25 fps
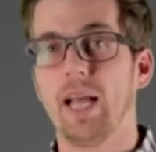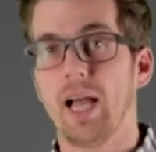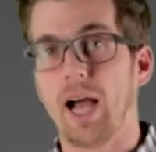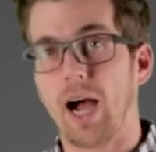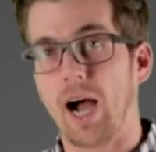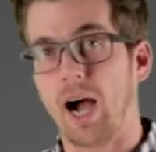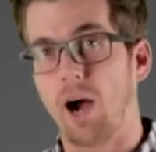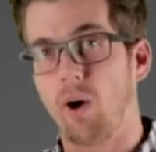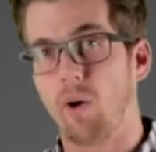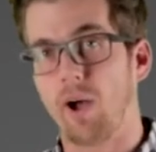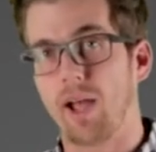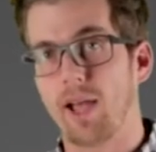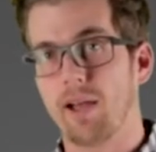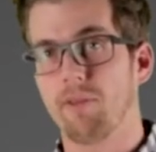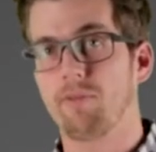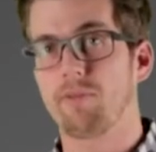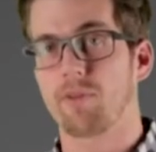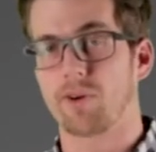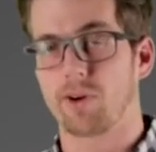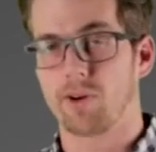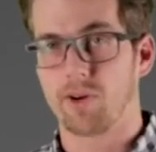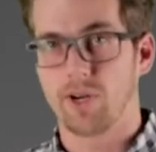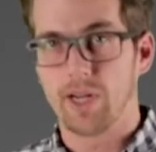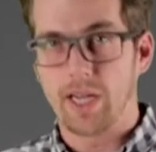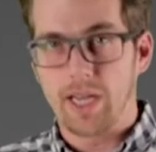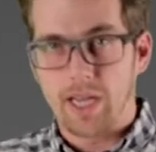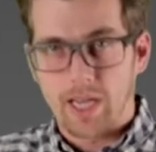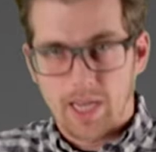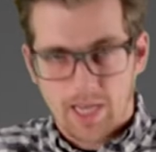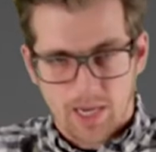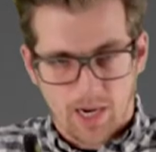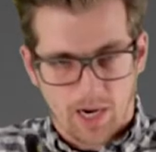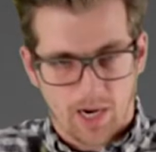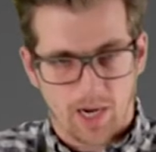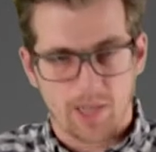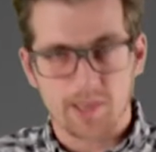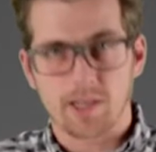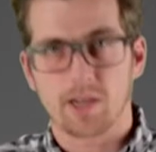However,
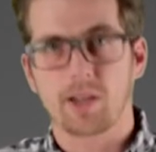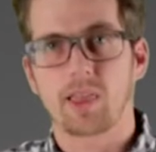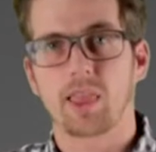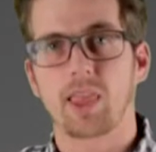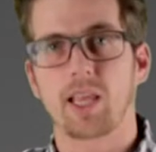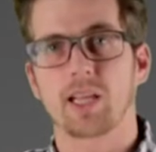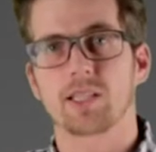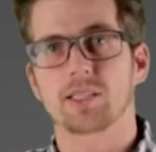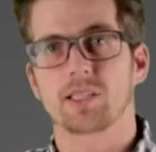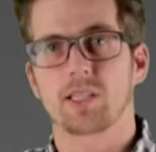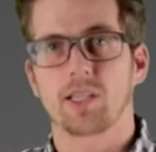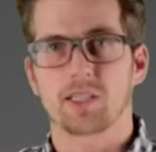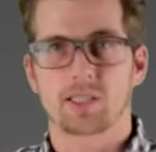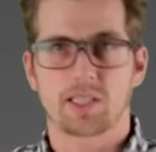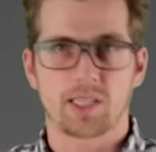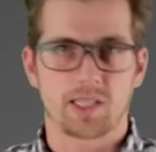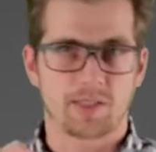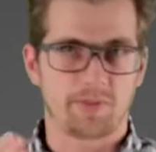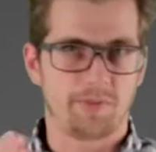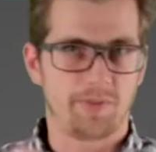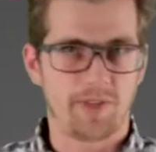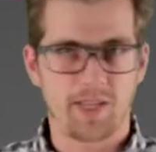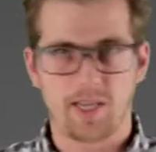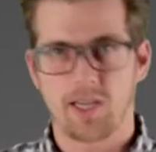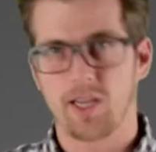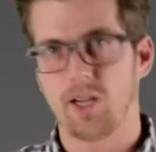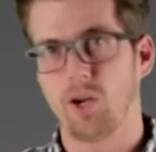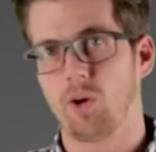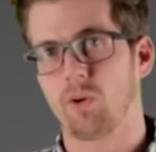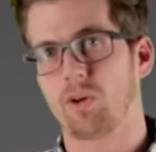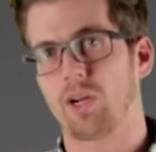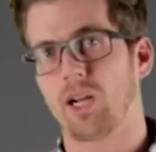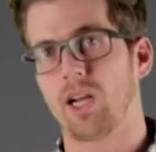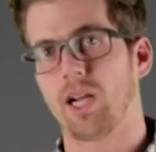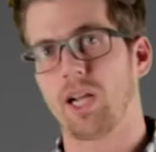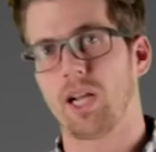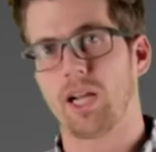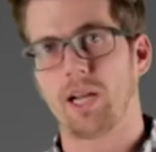other things such as video
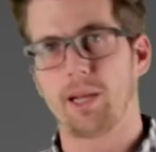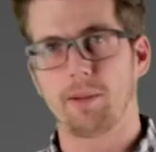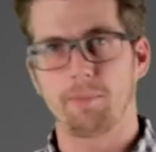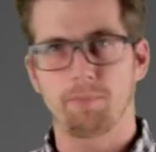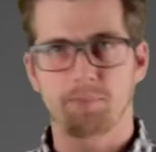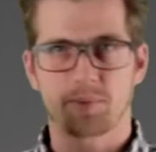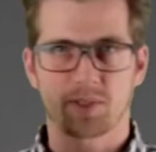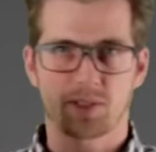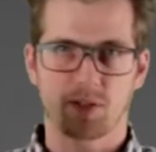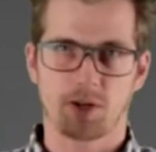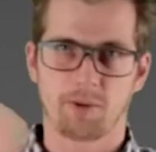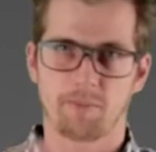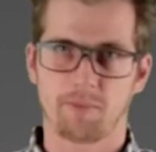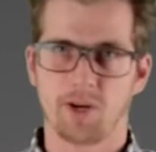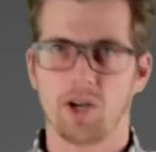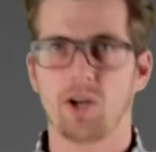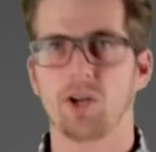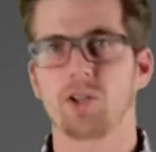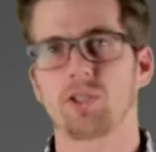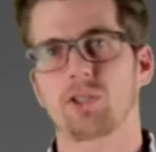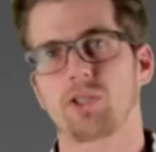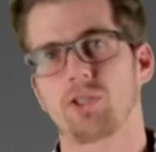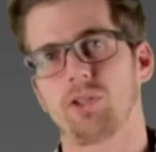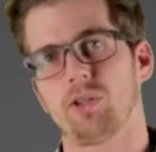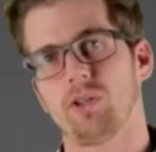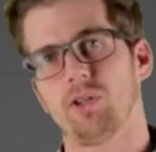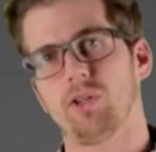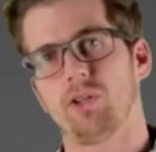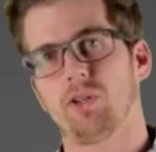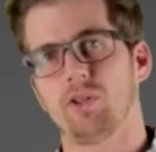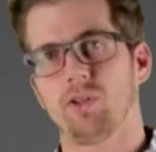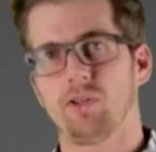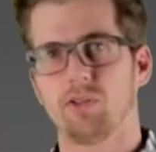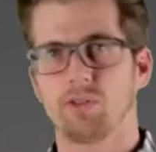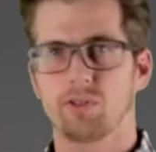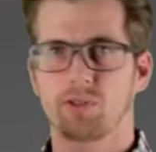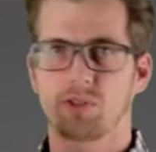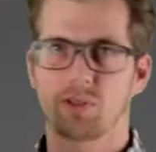clips,
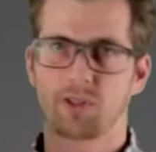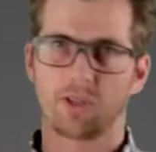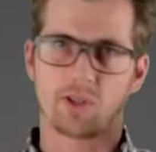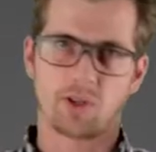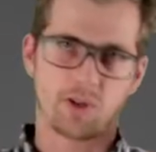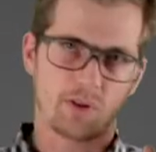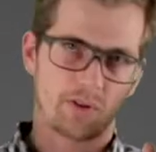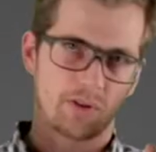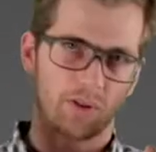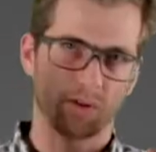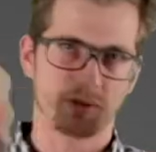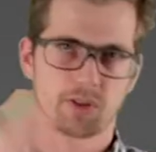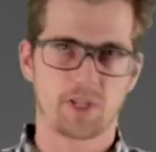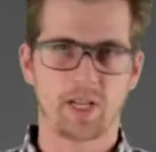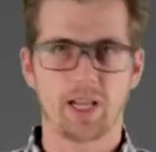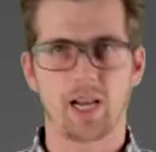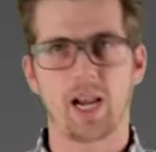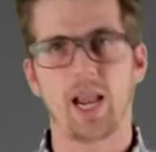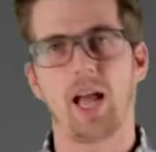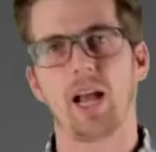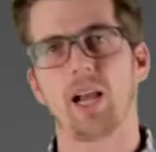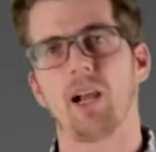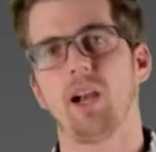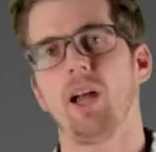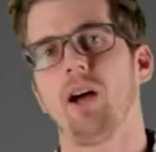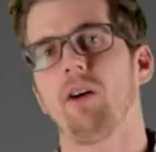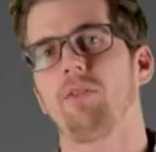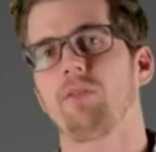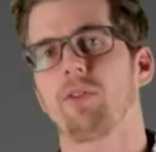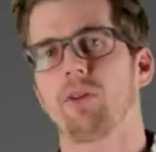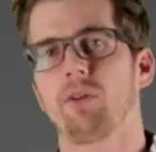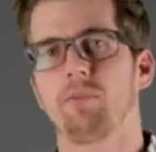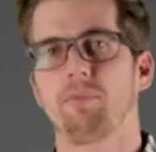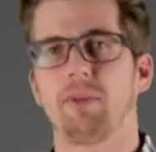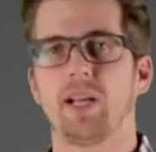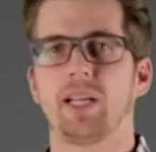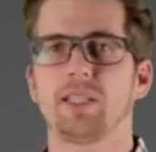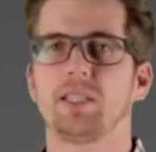commercials, you know, those little I love
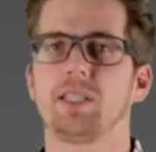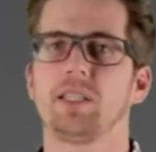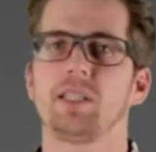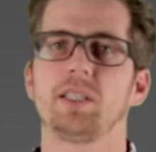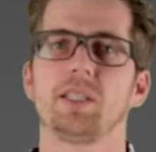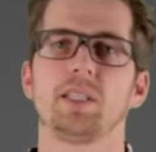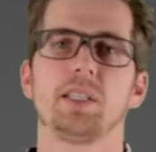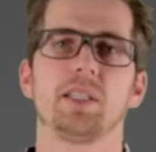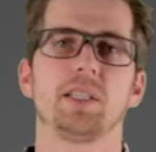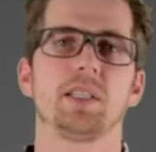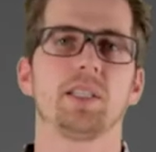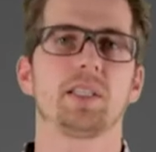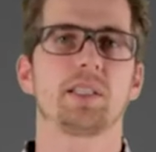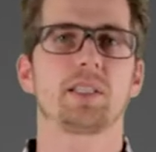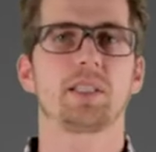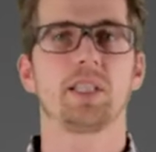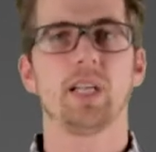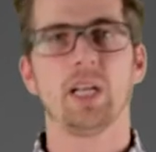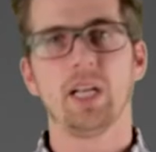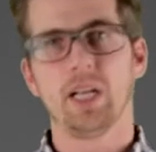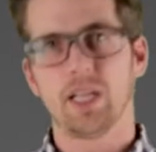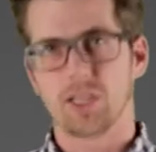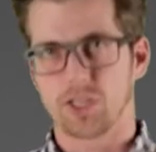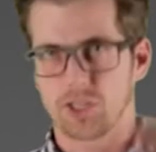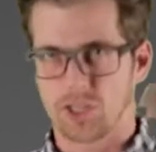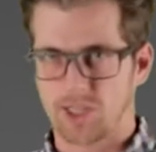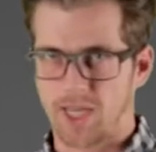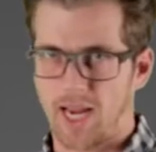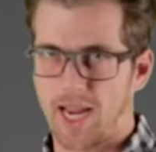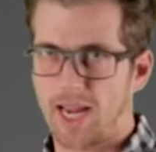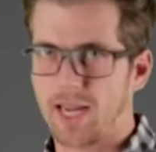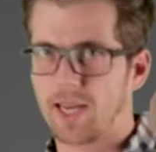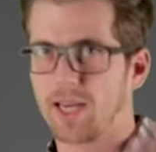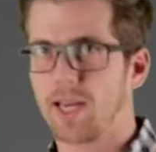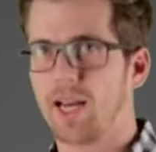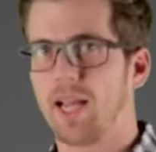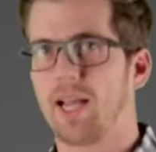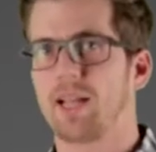you messages,
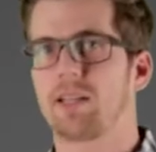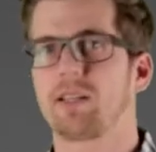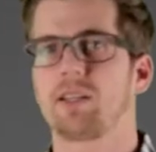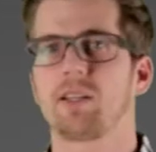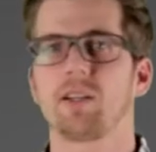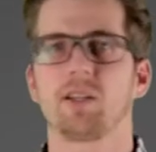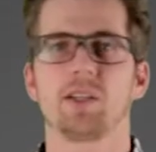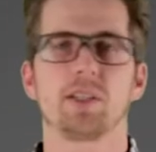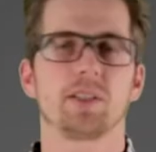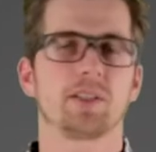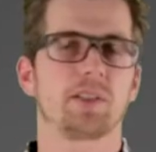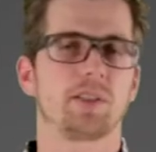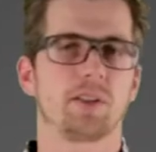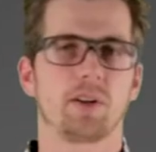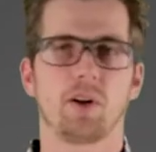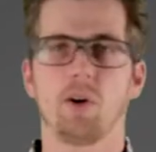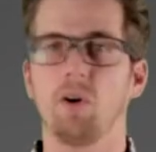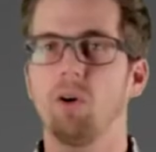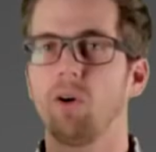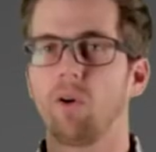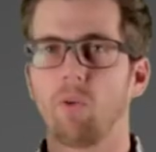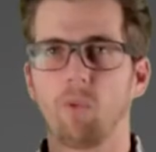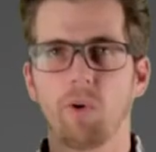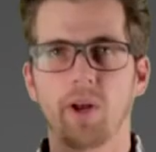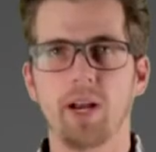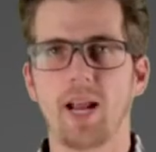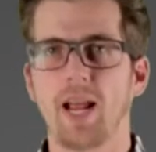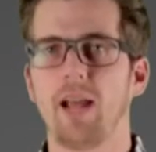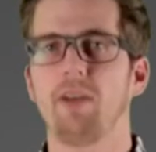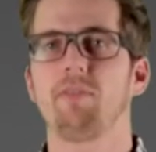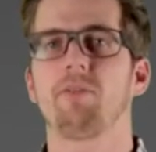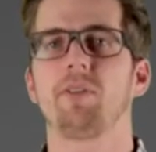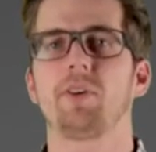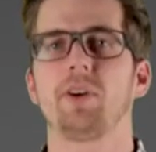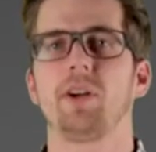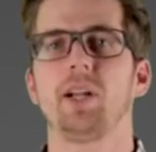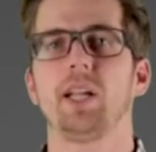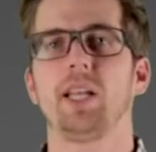Shane letters, you know,
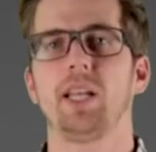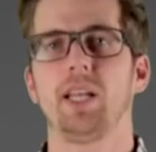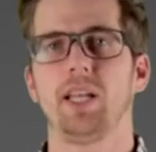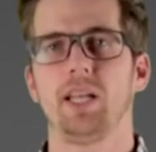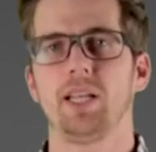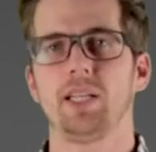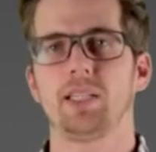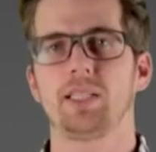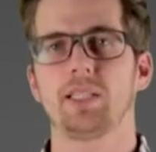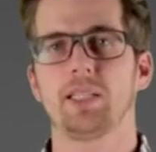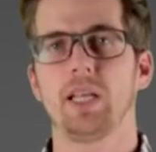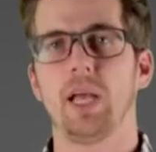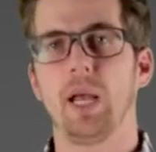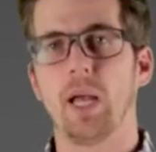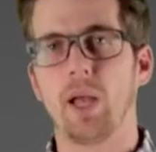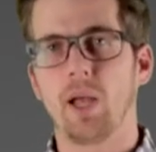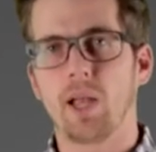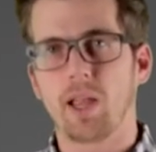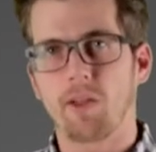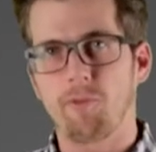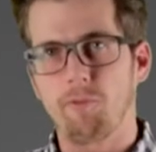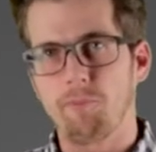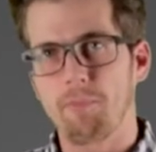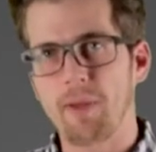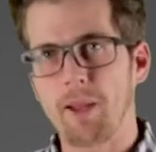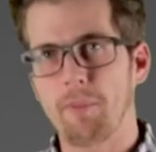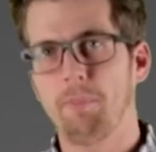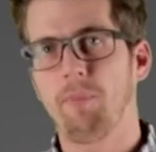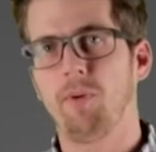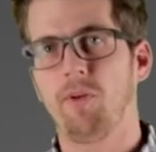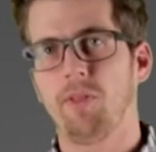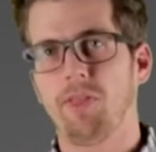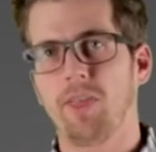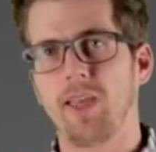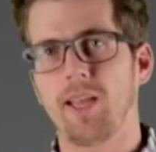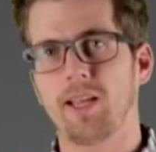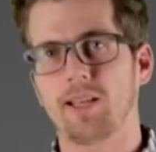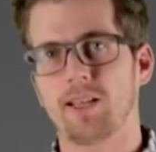whatever it is. If people
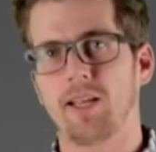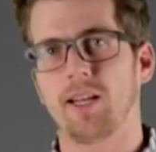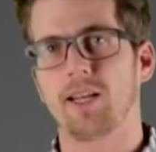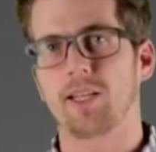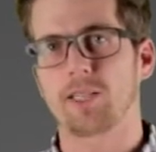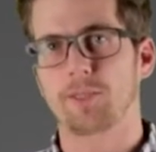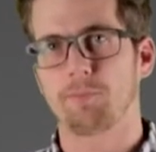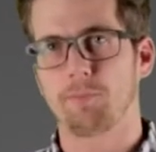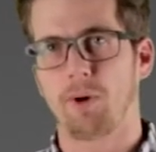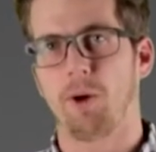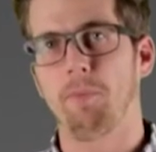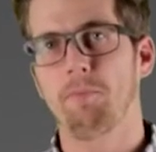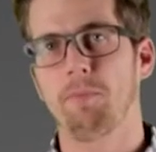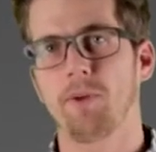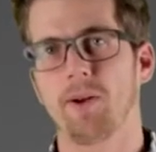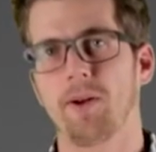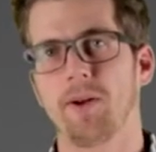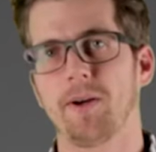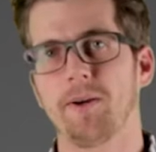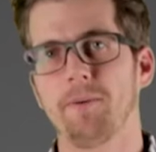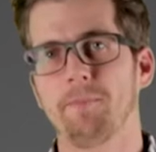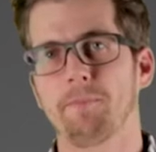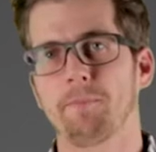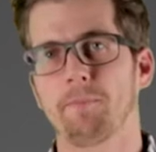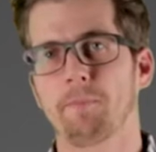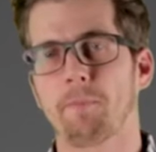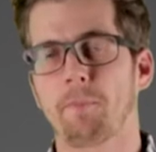think that it's popular,